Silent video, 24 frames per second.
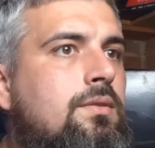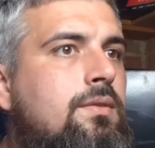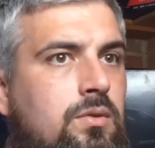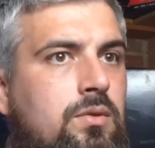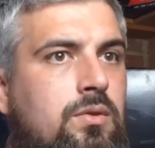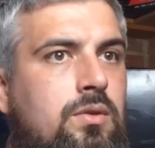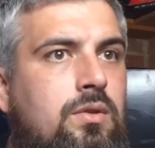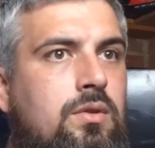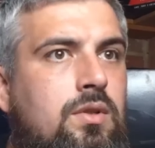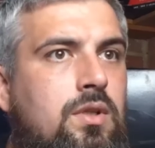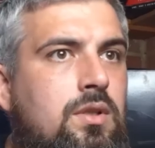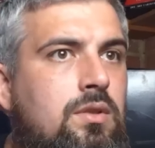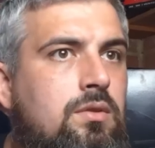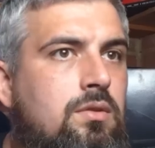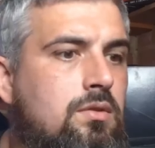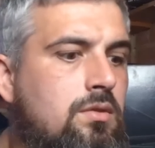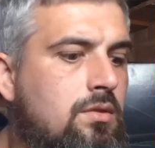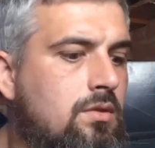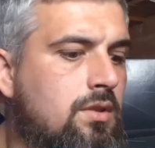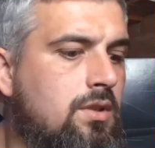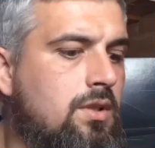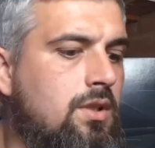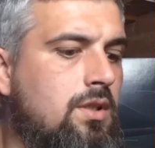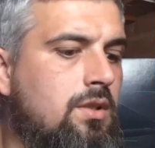Do you want to
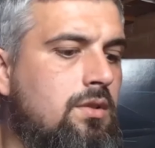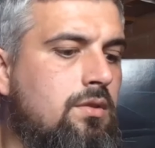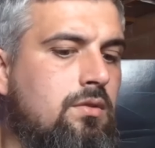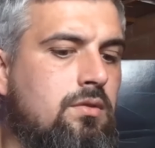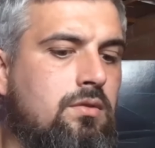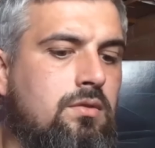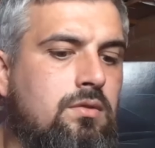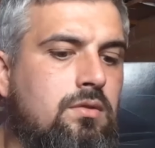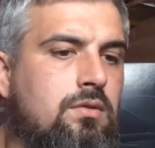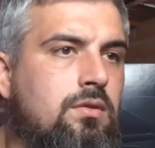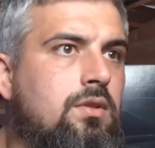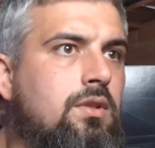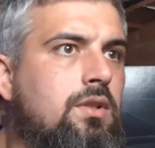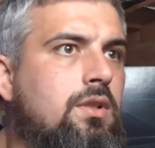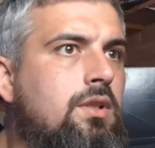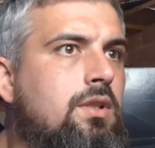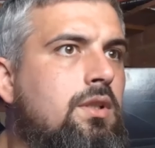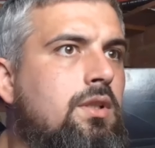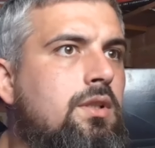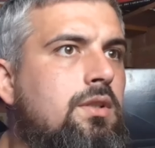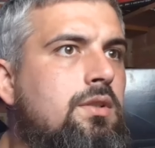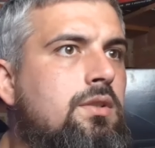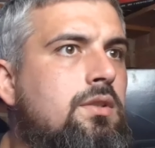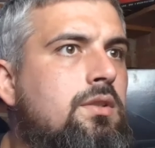continue?
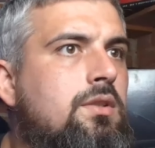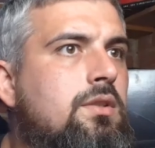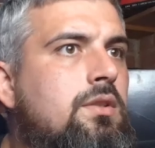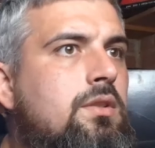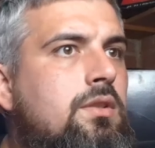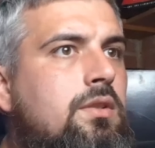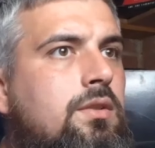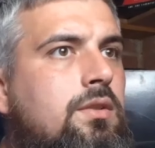Yes.